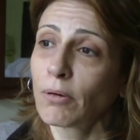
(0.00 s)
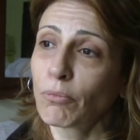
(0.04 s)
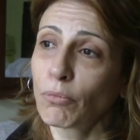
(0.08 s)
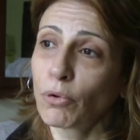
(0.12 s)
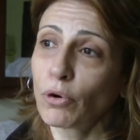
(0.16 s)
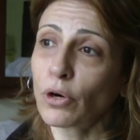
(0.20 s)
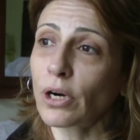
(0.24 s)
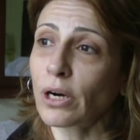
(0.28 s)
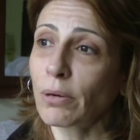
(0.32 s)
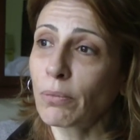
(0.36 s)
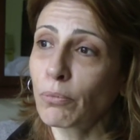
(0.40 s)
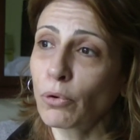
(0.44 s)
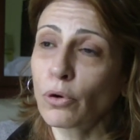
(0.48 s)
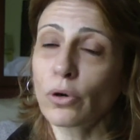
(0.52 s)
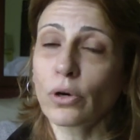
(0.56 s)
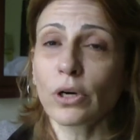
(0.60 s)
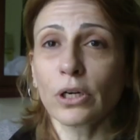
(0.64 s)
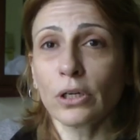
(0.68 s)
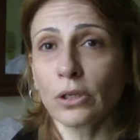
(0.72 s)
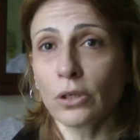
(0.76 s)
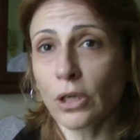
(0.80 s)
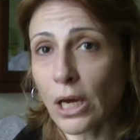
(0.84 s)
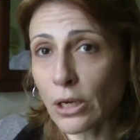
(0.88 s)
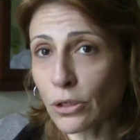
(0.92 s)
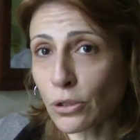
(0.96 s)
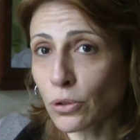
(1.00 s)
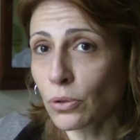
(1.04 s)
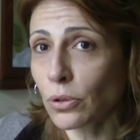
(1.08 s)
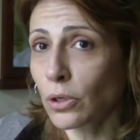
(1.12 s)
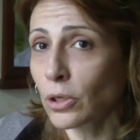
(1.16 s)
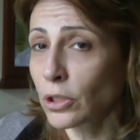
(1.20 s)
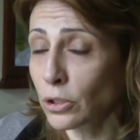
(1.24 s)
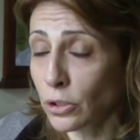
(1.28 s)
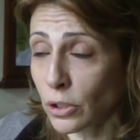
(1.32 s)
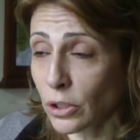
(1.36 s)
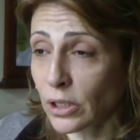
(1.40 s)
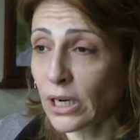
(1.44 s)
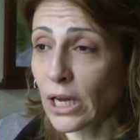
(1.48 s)
more and more
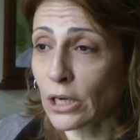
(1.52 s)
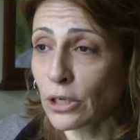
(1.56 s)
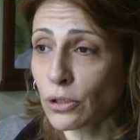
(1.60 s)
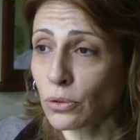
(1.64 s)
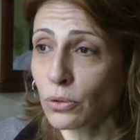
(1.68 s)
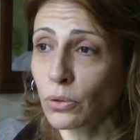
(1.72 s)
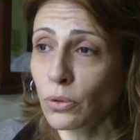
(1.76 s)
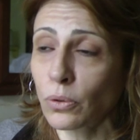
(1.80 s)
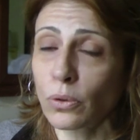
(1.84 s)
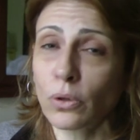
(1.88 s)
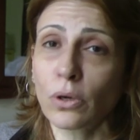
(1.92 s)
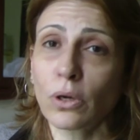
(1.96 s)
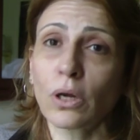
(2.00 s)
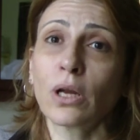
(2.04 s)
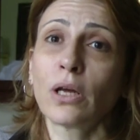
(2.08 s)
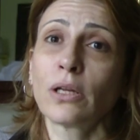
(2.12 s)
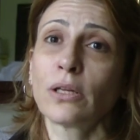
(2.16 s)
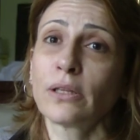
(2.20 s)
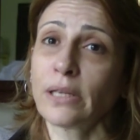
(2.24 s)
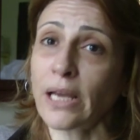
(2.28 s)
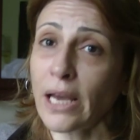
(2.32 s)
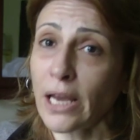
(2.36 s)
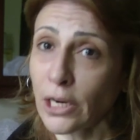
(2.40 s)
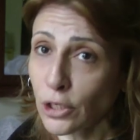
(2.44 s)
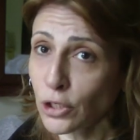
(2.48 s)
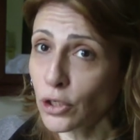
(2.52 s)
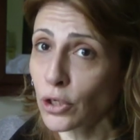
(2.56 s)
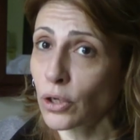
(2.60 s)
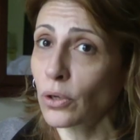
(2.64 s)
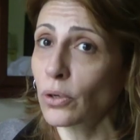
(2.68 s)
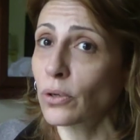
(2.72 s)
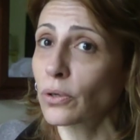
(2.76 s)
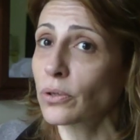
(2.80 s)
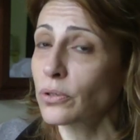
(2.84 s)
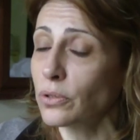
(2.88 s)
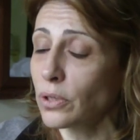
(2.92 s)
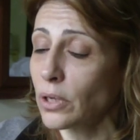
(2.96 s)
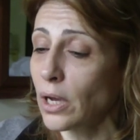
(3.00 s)
international
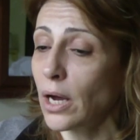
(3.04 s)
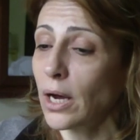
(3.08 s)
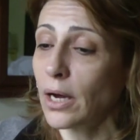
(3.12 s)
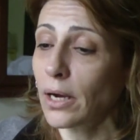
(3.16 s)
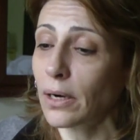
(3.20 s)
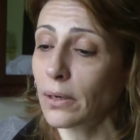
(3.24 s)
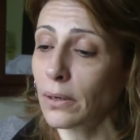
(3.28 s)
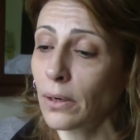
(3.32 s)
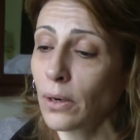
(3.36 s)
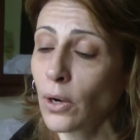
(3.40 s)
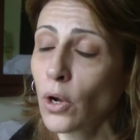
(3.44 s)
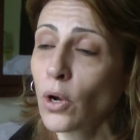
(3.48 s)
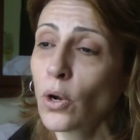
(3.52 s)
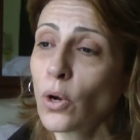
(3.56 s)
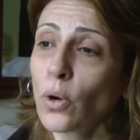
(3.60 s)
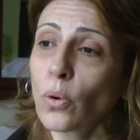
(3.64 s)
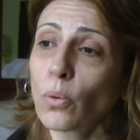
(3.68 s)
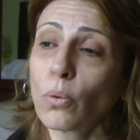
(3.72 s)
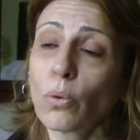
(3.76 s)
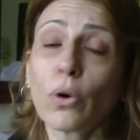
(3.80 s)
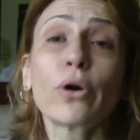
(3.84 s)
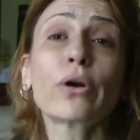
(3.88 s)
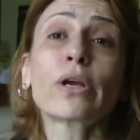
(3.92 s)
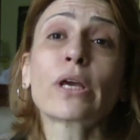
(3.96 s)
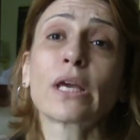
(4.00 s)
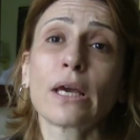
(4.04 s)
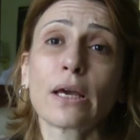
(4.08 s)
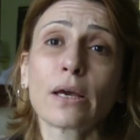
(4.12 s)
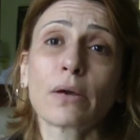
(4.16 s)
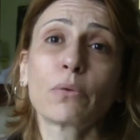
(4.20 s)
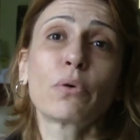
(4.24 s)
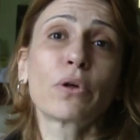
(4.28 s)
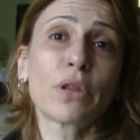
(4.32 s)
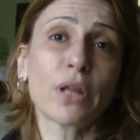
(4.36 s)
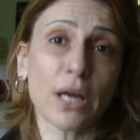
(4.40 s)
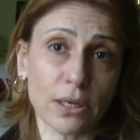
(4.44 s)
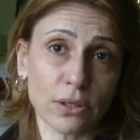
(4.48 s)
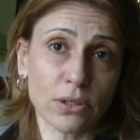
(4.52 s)
NGOs are working
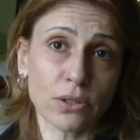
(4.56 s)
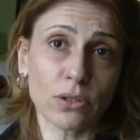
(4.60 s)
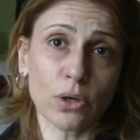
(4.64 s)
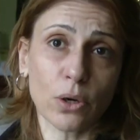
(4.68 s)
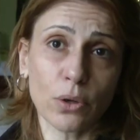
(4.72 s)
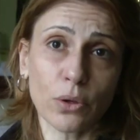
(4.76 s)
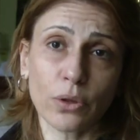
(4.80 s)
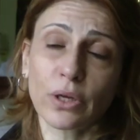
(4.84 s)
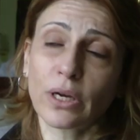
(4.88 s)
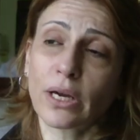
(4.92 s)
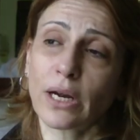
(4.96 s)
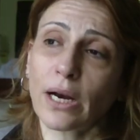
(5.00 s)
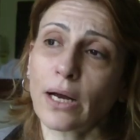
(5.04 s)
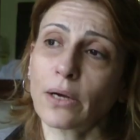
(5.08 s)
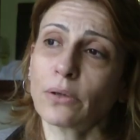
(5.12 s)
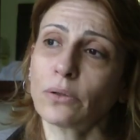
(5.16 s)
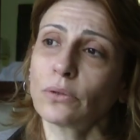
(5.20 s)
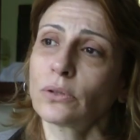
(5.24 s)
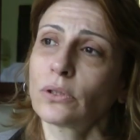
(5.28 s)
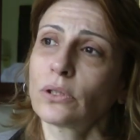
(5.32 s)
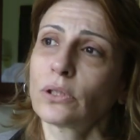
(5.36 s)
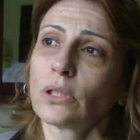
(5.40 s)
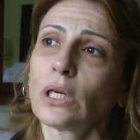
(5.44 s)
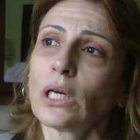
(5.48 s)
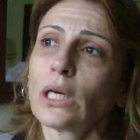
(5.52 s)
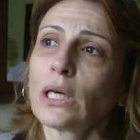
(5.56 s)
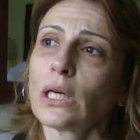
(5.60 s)
with us on the ground.